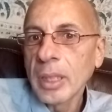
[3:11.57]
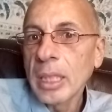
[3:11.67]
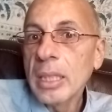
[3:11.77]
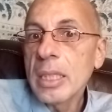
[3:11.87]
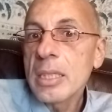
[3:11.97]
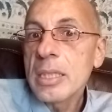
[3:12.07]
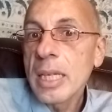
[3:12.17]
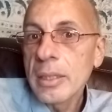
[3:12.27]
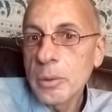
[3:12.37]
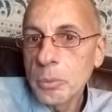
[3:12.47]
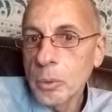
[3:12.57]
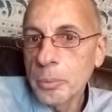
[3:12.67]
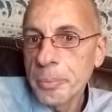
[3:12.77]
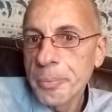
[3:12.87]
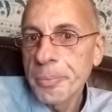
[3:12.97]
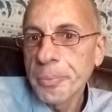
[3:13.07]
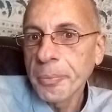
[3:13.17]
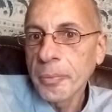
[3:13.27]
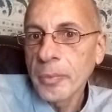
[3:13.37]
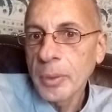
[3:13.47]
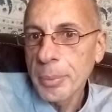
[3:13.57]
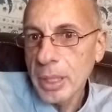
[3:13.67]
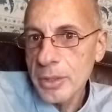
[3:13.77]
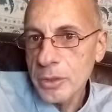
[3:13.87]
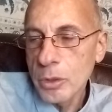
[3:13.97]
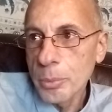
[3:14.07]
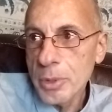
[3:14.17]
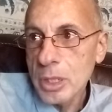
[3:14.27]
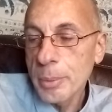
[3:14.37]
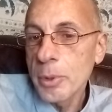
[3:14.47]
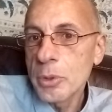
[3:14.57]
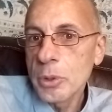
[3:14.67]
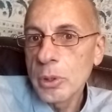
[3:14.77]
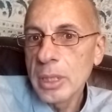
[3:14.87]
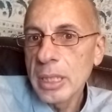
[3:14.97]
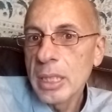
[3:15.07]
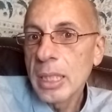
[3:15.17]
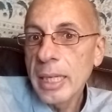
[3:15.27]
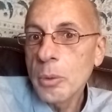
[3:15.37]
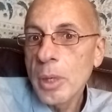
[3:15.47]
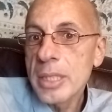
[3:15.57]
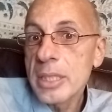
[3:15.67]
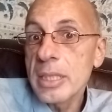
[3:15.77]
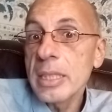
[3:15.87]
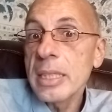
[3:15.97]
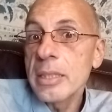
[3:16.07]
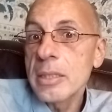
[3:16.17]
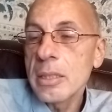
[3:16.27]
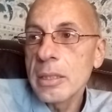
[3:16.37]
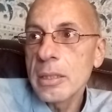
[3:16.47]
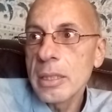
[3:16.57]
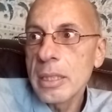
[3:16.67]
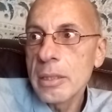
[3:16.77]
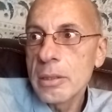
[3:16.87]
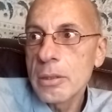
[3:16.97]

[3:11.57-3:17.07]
In the extended womb, because humans come out too early, likewise, his needs need